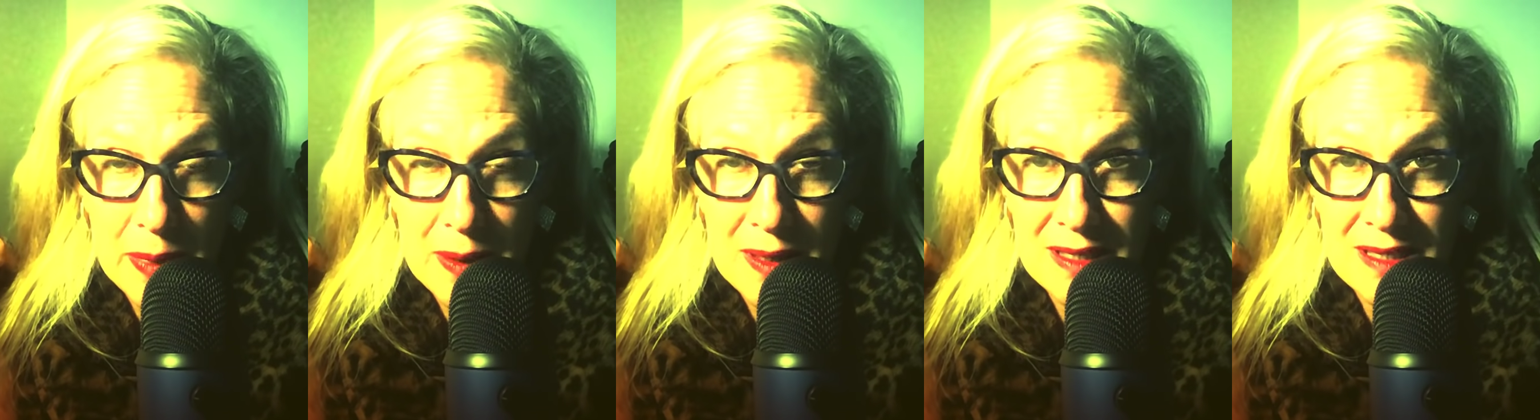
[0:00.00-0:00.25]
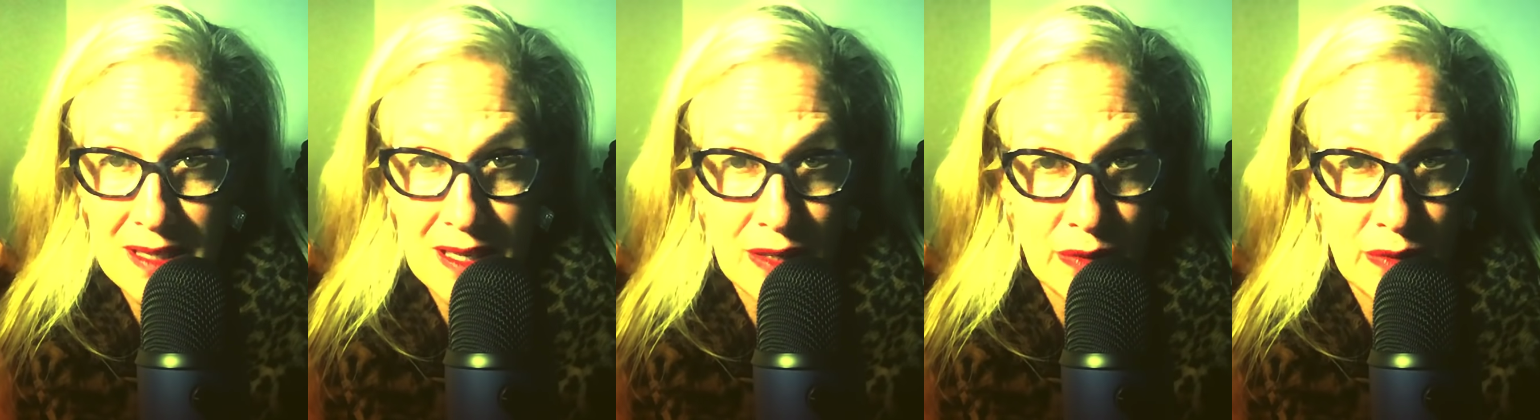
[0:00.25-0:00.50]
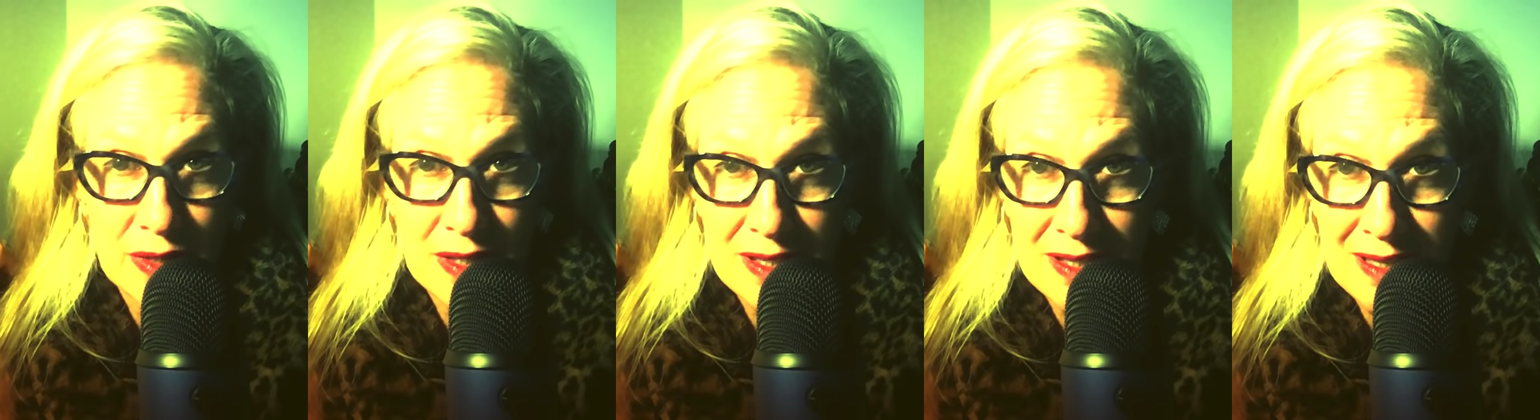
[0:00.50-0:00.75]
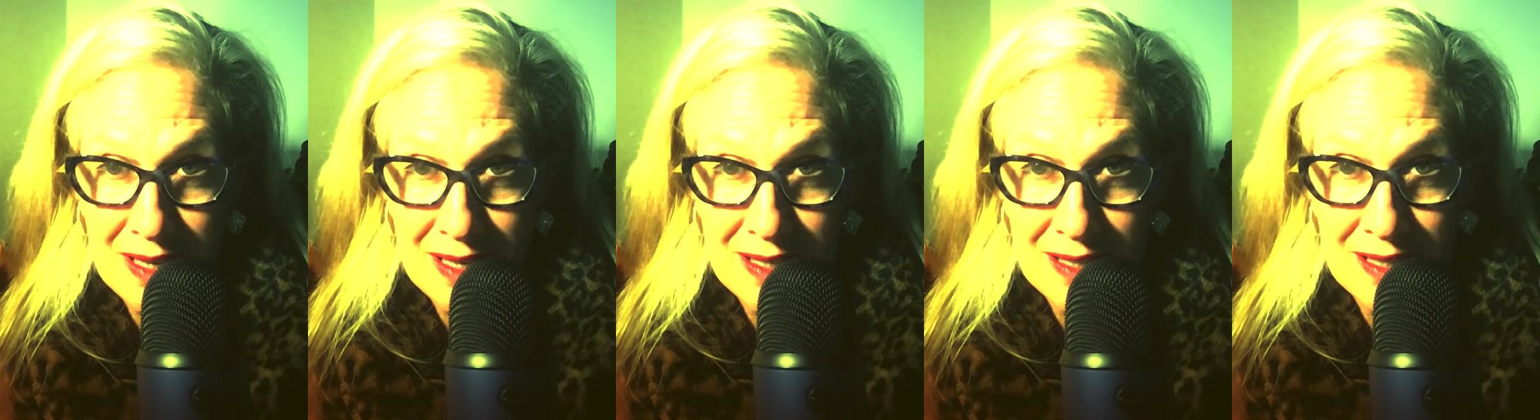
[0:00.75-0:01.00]
I said it was
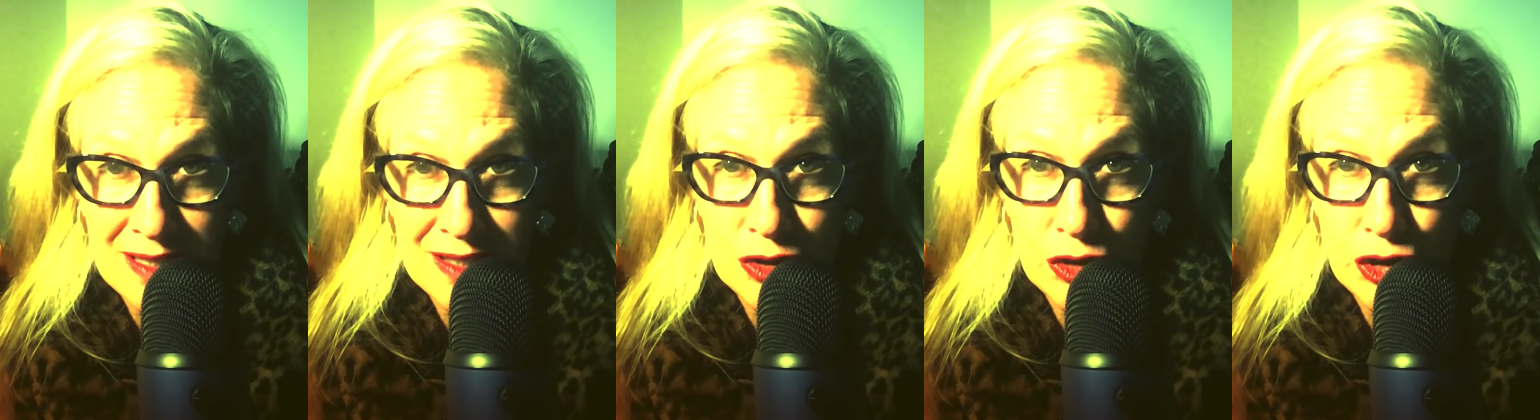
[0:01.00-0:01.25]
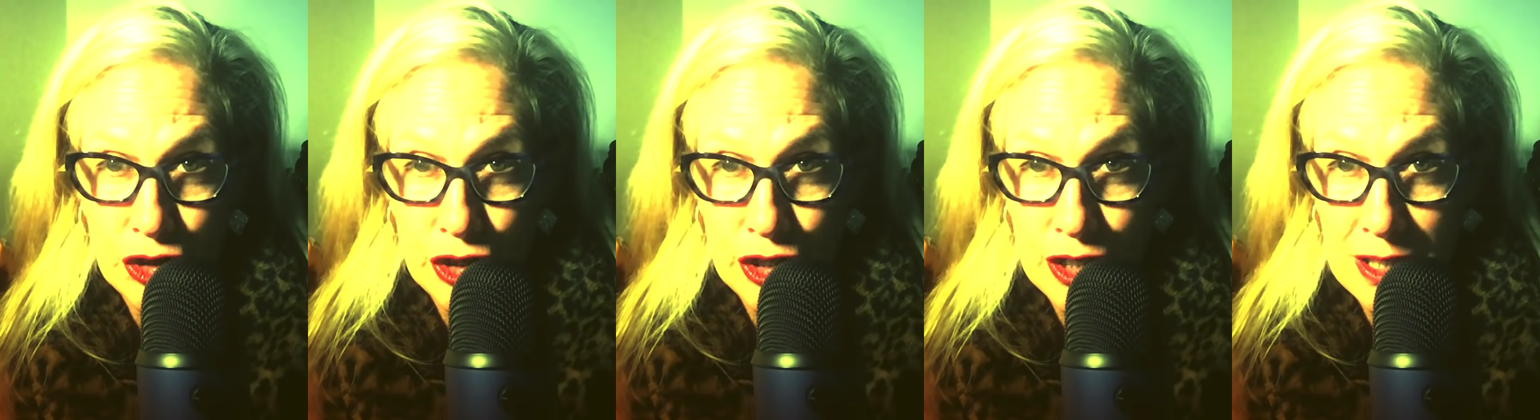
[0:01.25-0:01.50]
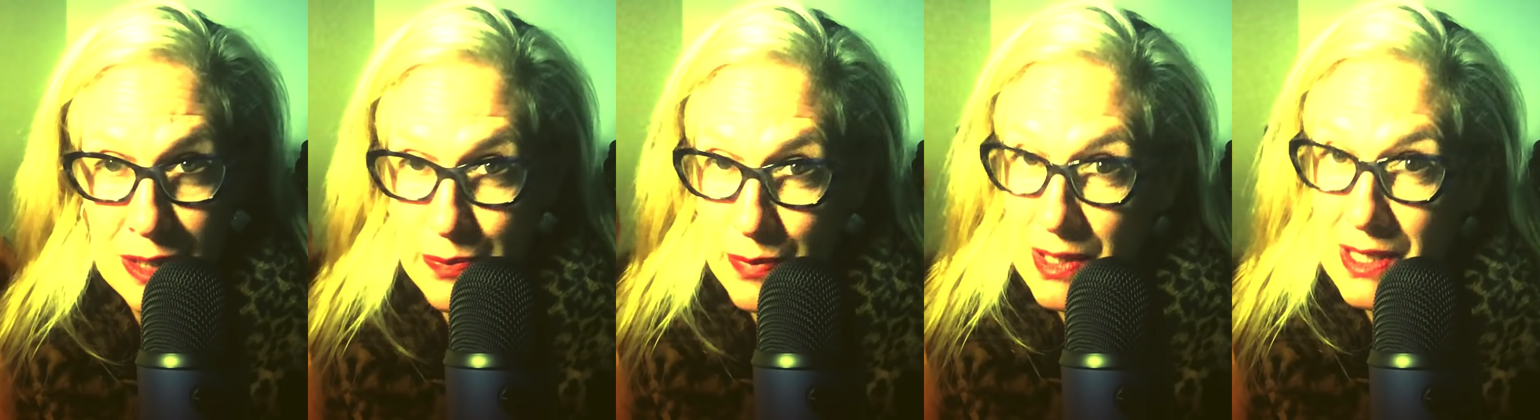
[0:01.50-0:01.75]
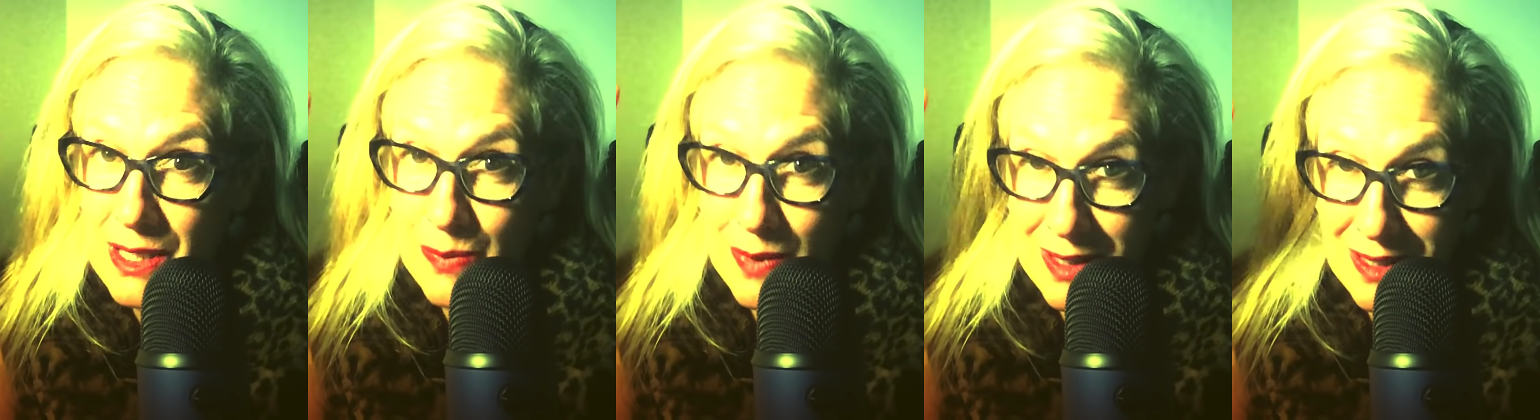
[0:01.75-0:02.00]
disgusting, dirty, but
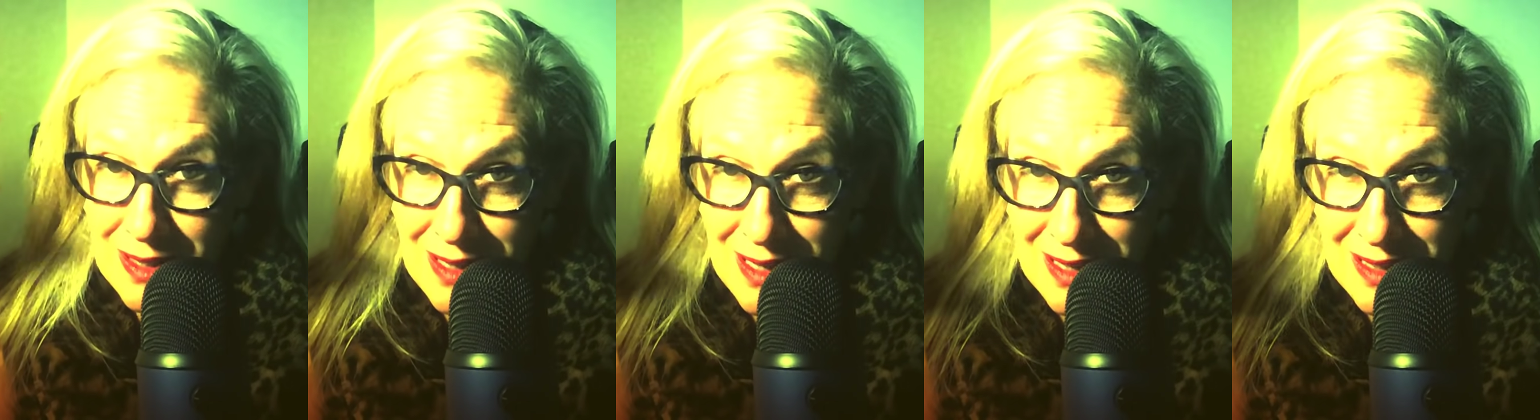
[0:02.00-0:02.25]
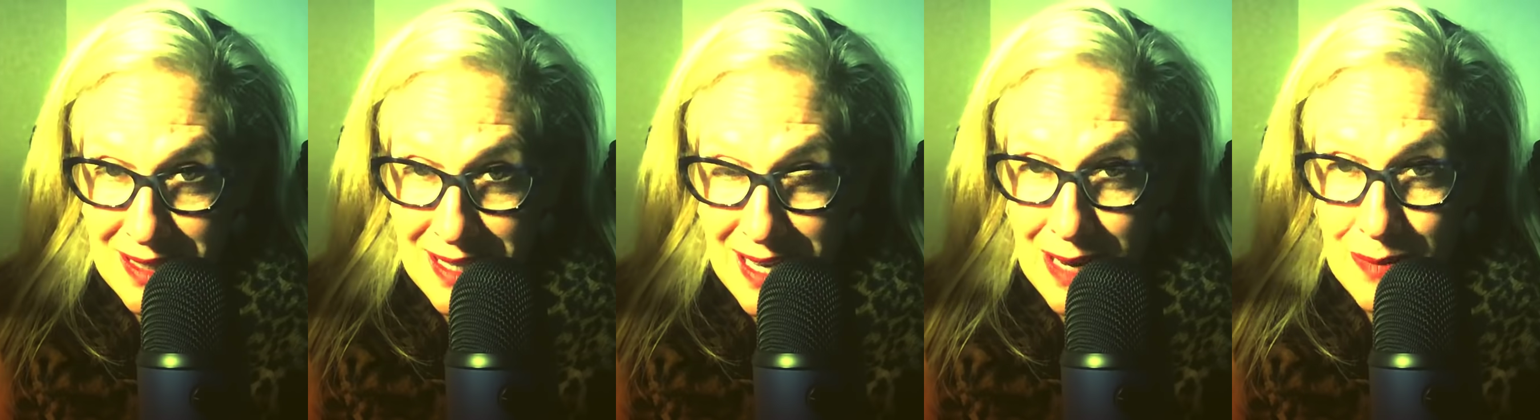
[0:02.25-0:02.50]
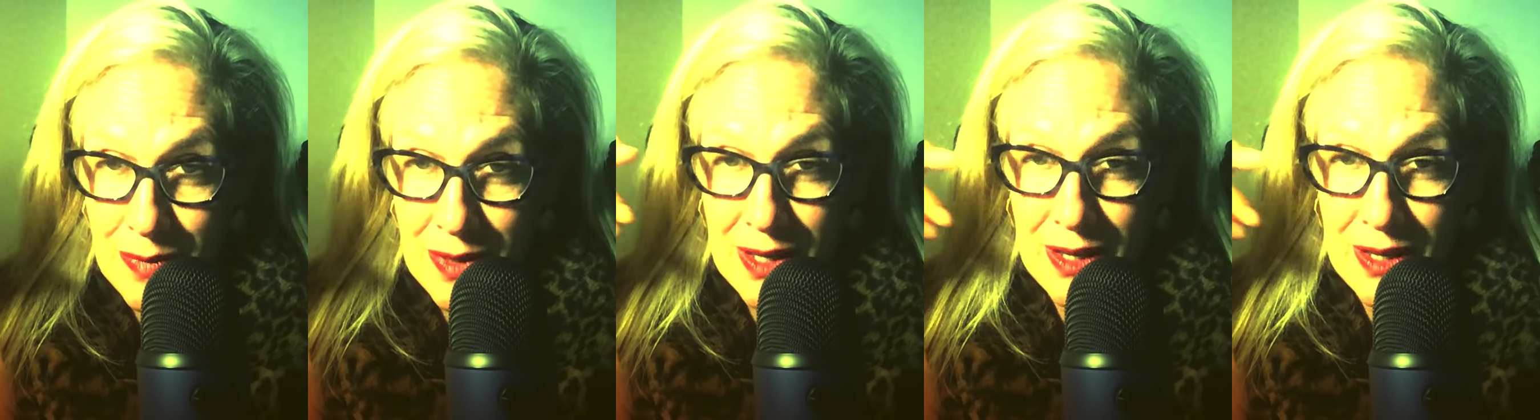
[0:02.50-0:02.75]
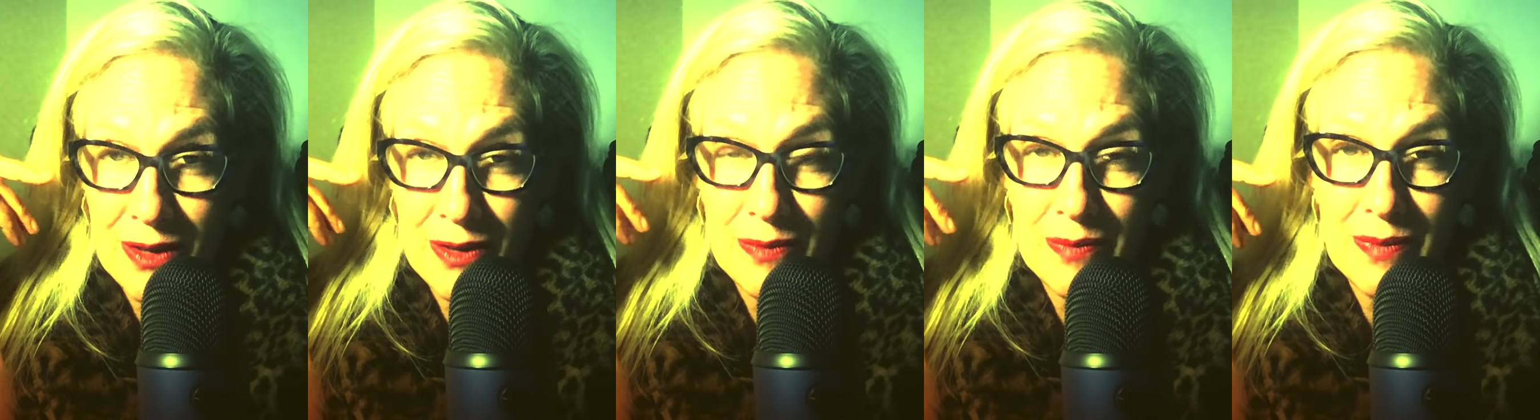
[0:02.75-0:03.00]
he spent a lot of time
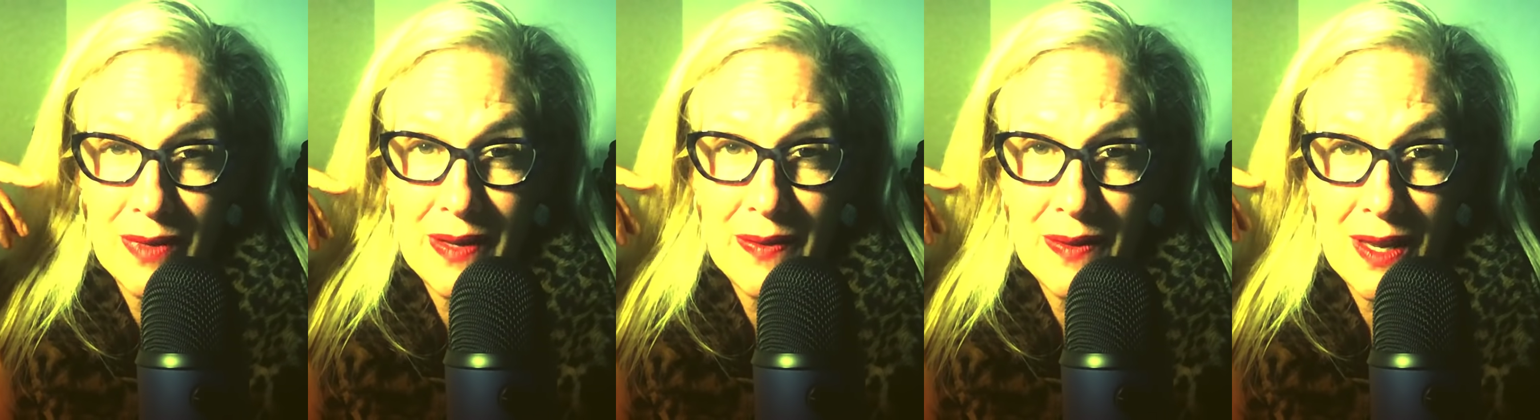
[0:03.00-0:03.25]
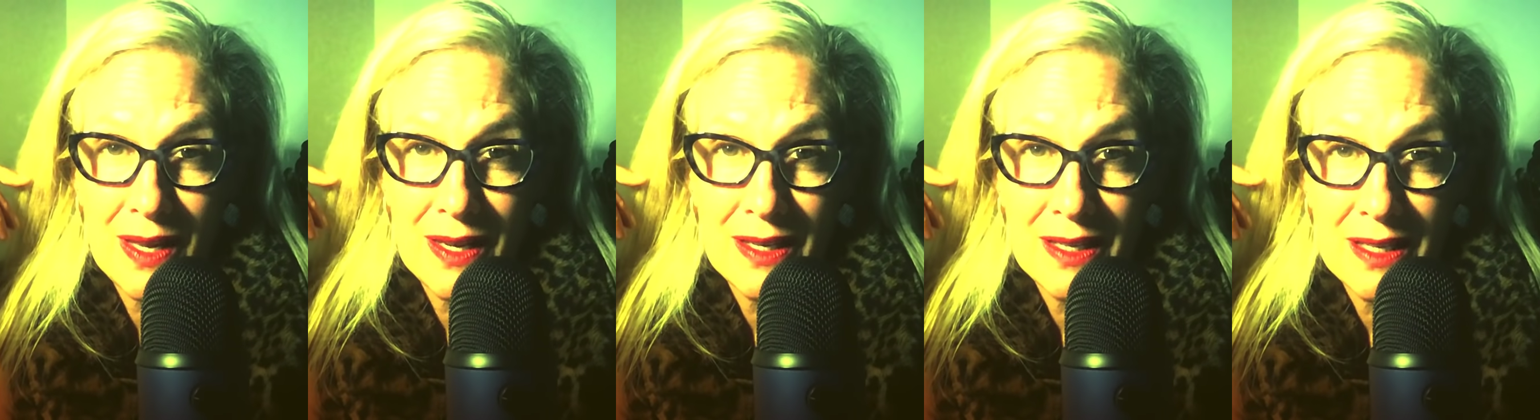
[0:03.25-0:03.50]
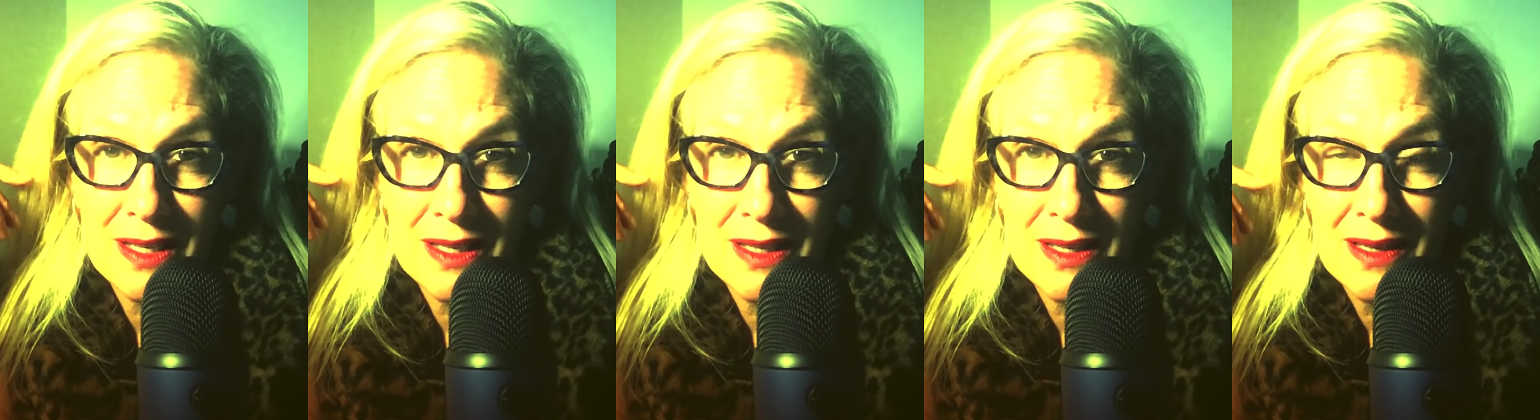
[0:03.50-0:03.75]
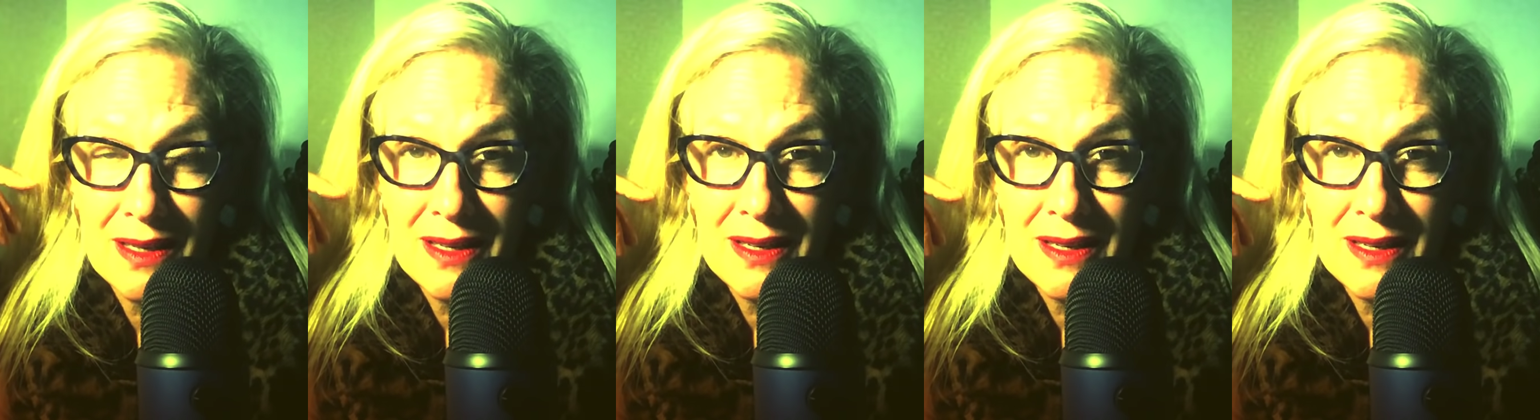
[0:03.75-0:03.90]
there. And then he